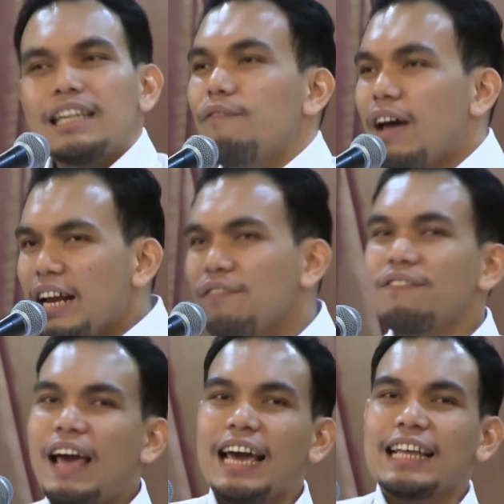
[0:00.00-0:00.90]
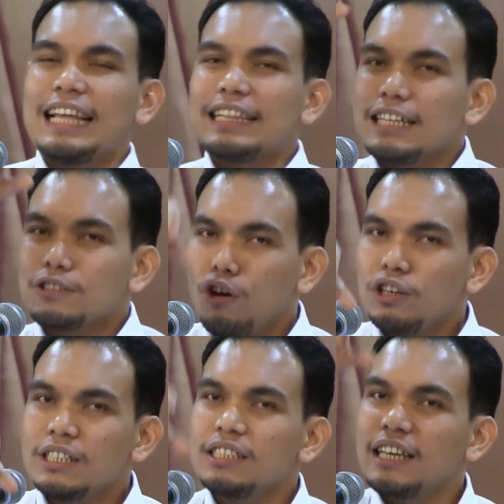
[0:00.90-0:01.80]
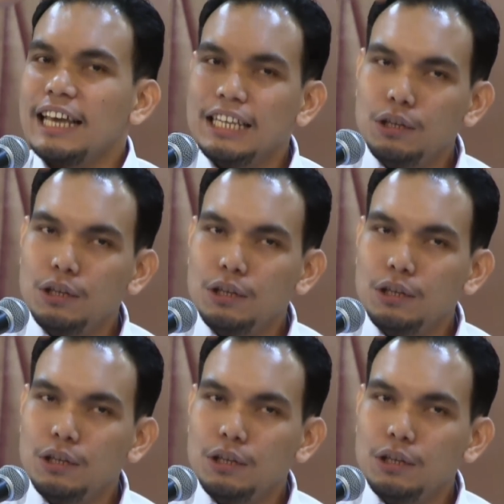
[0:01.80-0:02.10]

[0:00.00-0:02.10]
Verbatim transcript: The very fact that the authorities can